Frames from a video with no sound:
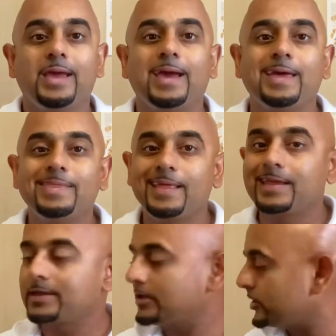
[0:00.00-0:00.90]
and then
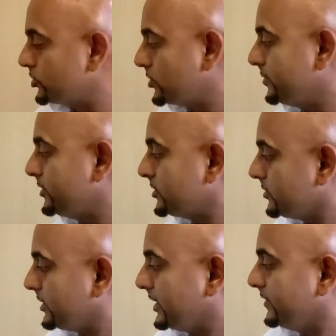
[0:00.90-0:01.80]
it can contribute to,
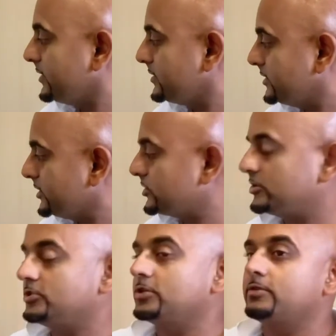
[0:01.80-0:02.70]
again, the disc
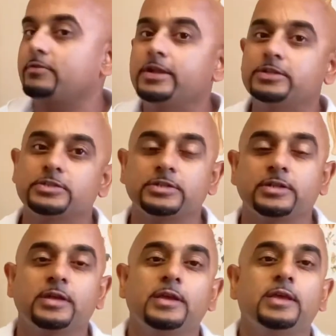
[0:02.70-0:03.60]

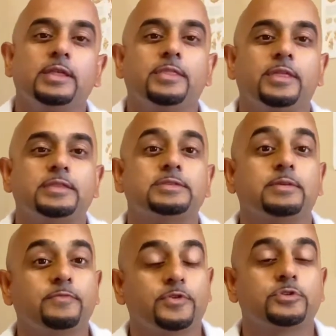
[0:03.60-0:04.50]
degeneration that
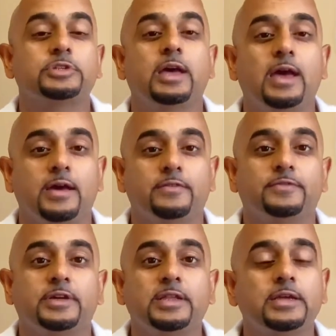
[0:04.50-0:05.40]
some folks have.
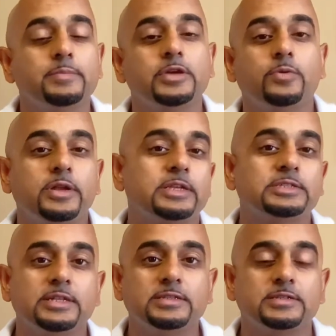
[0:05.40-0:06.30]
And it can be quite
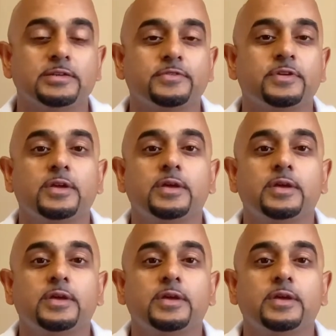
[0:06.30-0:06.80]
extensive.